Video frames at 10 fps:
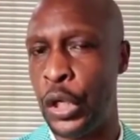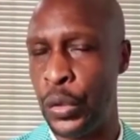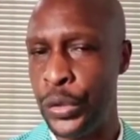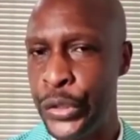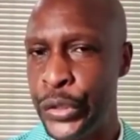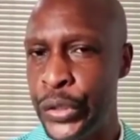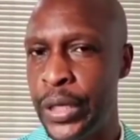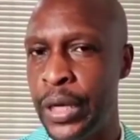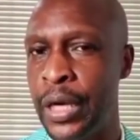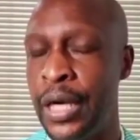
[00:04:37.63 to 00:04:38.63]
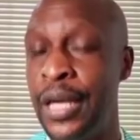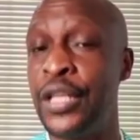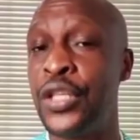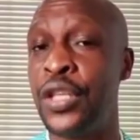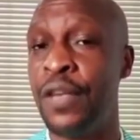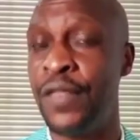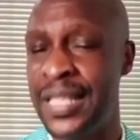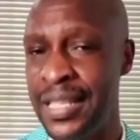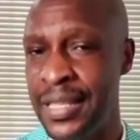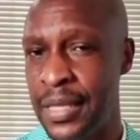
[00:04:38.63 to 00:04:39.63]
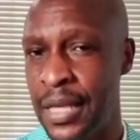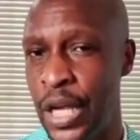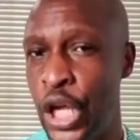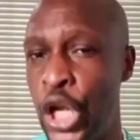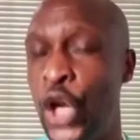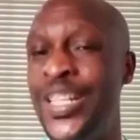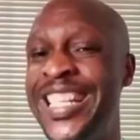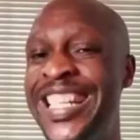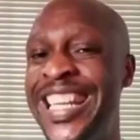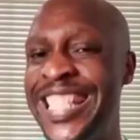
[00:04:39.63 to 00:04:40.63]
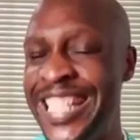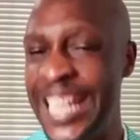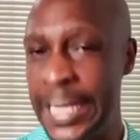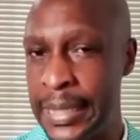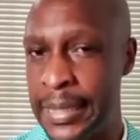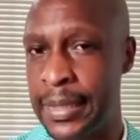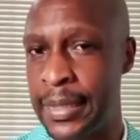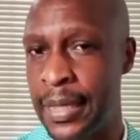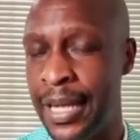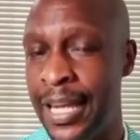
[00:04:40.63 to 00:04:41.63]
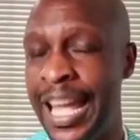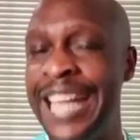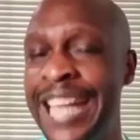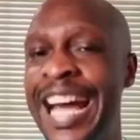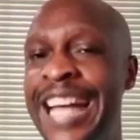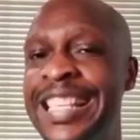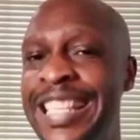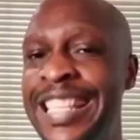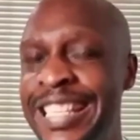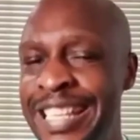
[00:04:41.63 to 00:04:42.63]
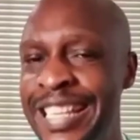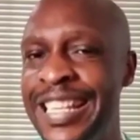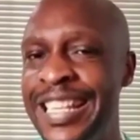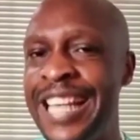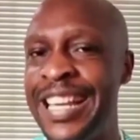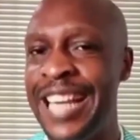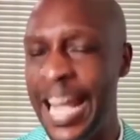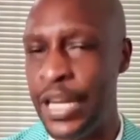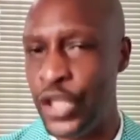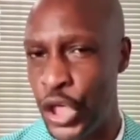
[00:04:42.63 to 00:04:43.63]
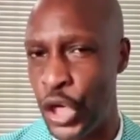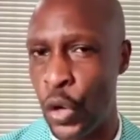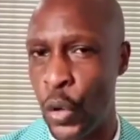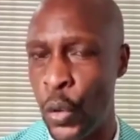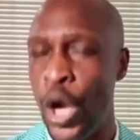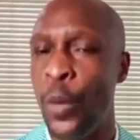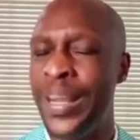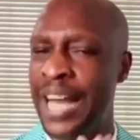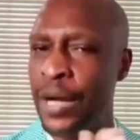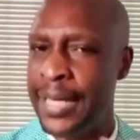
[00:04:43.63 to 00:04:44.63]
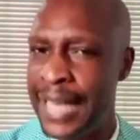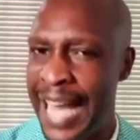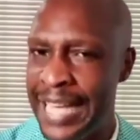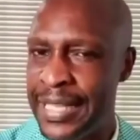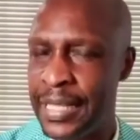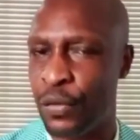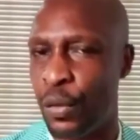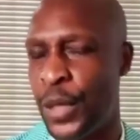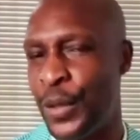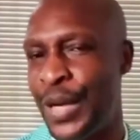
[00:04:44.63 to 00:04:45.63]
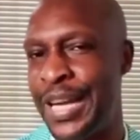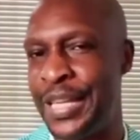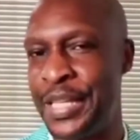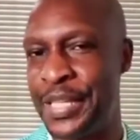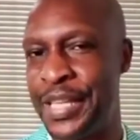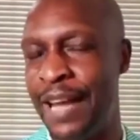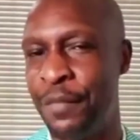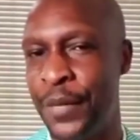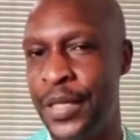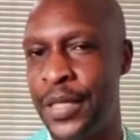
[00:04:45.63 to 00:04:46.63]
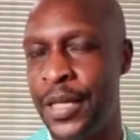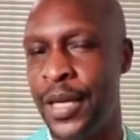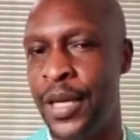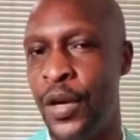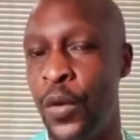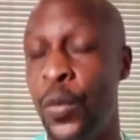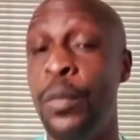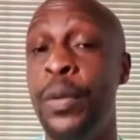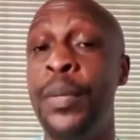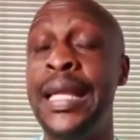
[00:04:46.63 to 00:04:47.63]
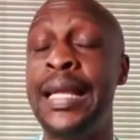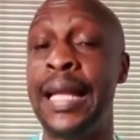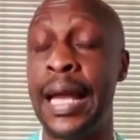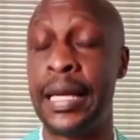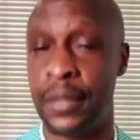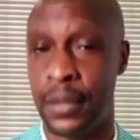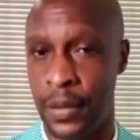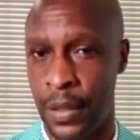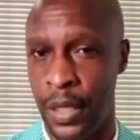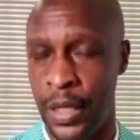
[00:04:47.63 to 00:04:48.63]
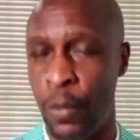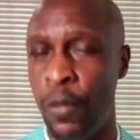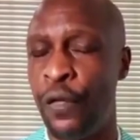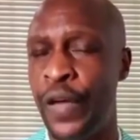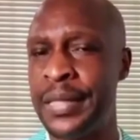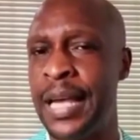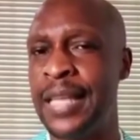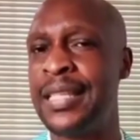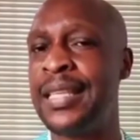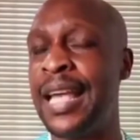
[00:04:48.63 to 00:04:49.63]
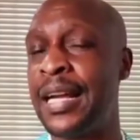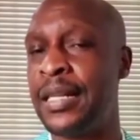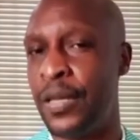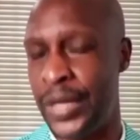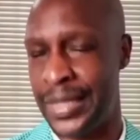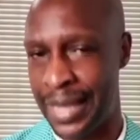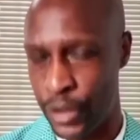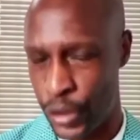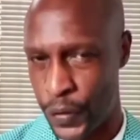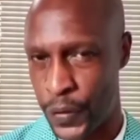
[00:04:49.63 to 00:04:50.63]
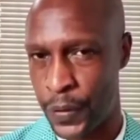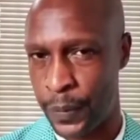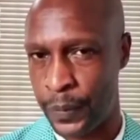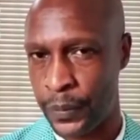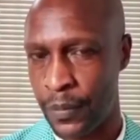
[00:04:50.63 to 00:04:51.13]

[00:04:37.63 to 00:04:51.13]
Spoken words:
goods, services, logistics, and assistance as an NGO without a license from the United States government will be penalized. They will face secondary sanctions.